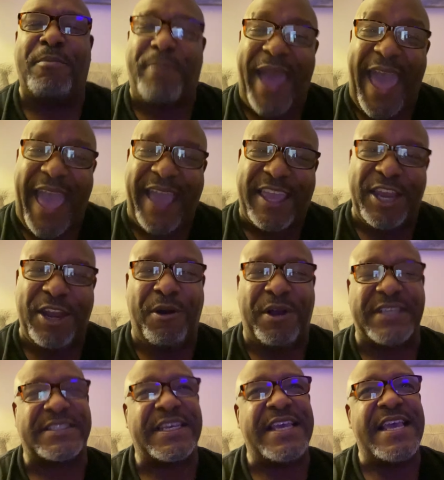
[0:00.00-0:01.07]
back,
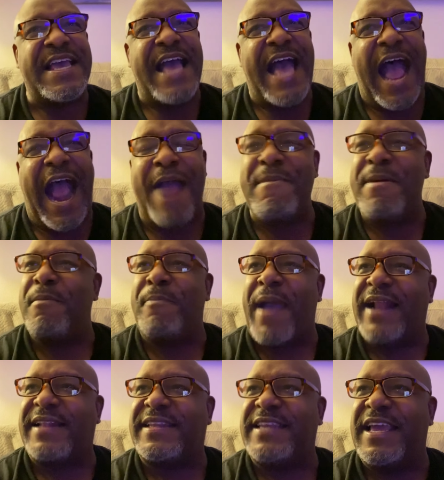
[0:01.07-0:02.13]
because I remember
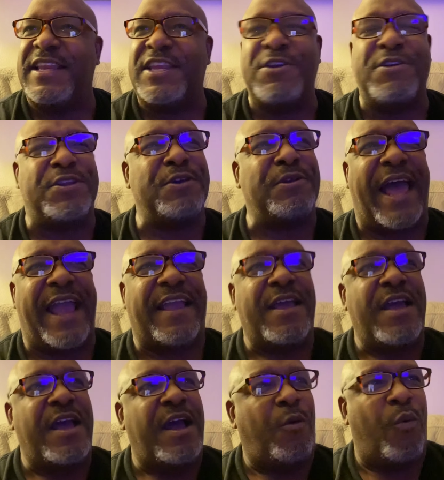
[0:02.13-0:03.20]
back then you'd do like
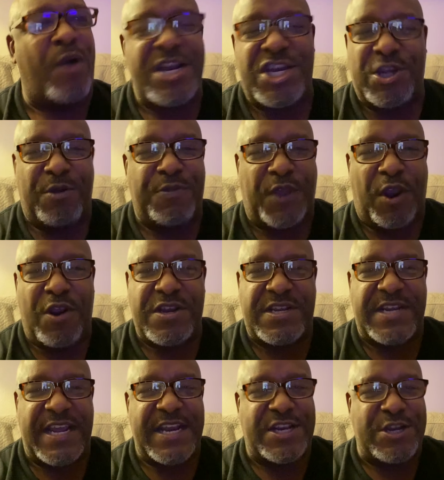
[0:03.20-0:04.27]
one show
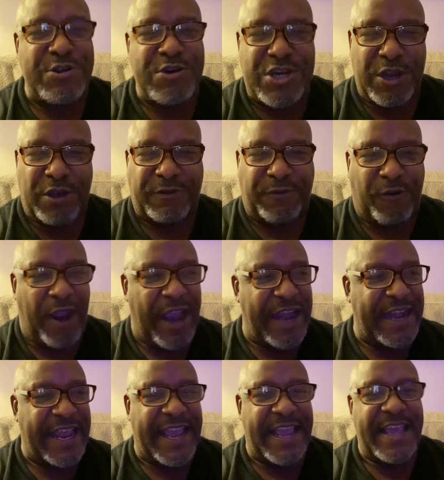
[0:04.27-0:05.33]
Thursday, 2 shows
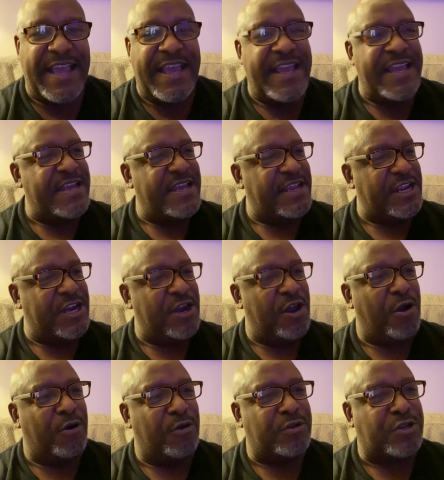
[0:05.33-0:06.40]
Friday,
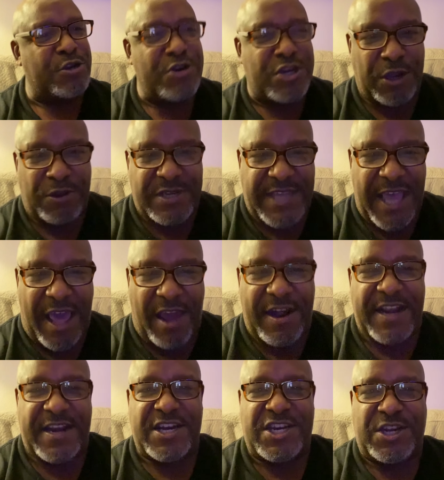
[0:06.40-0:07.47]
2 shows Saturday,
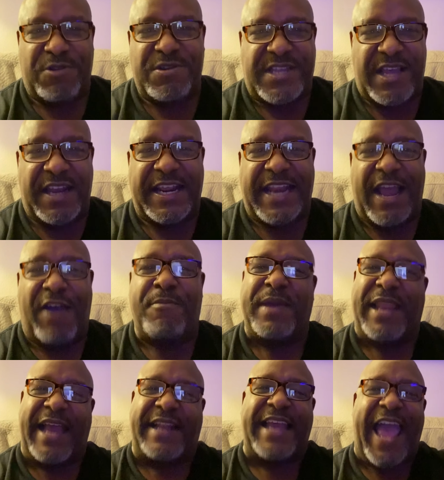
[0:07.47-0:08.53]
and a show Sunday. That would be
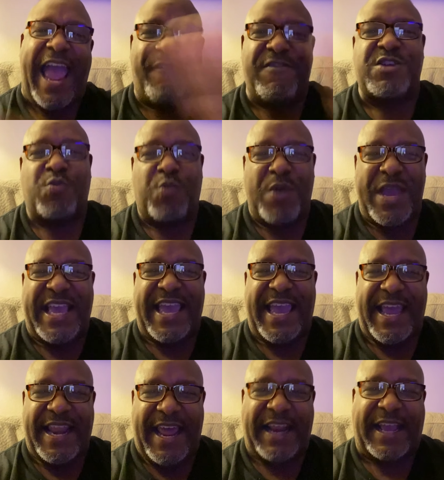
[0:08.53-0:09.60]
like the average
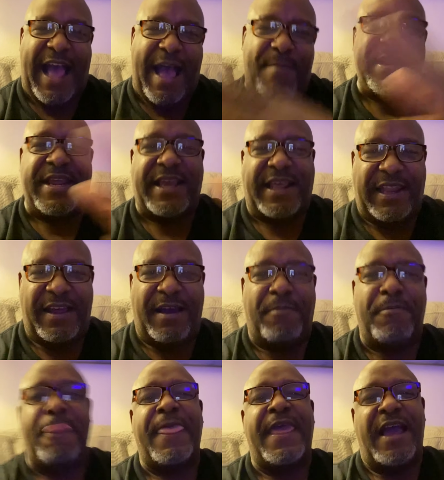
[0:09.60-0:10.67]
weekend at a comedy club
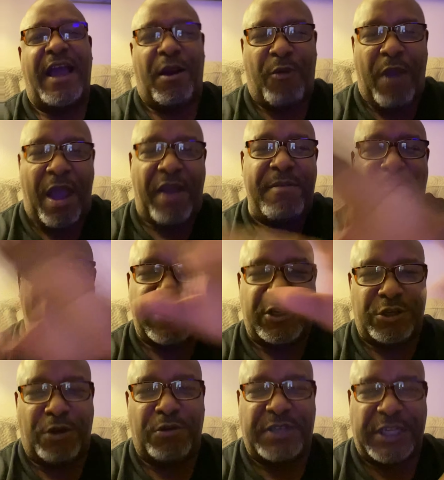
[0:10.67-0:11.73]
around the
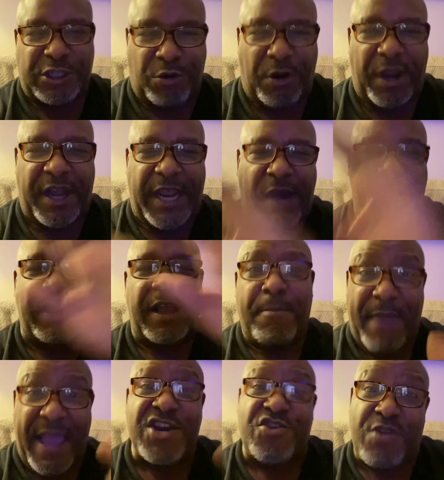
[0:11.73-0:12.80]
metro Detroit area, a
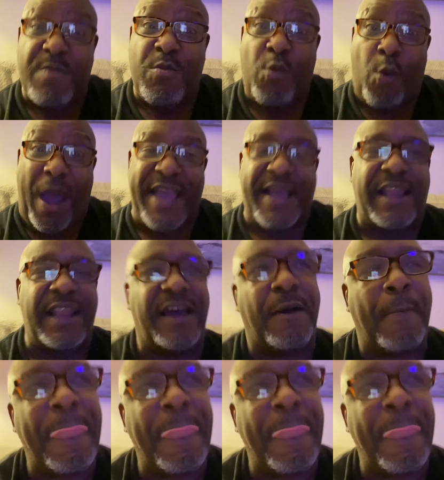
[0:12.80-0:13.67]
mainstream white club.